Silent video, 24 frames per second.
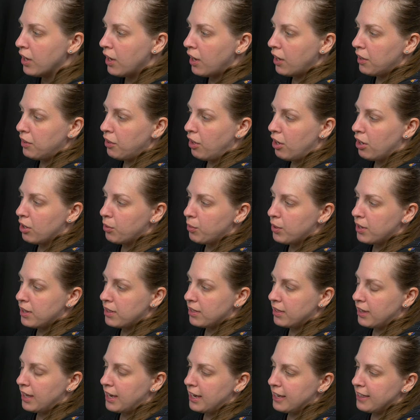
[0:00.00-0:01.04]
along
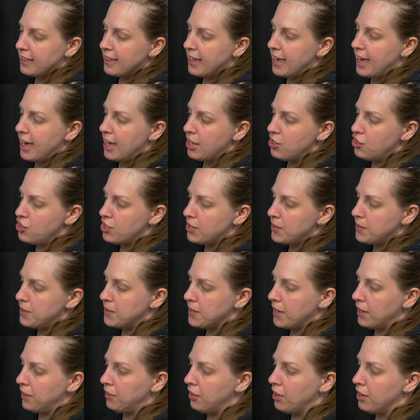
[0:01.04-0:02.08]
with like the edges
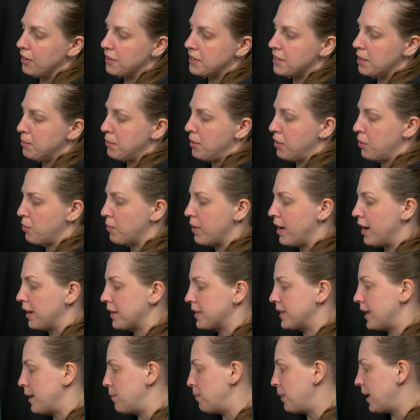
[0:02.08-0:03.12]
along some of the
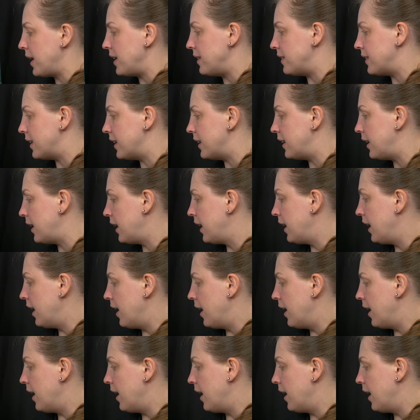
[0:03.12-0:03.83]
rocks I painted.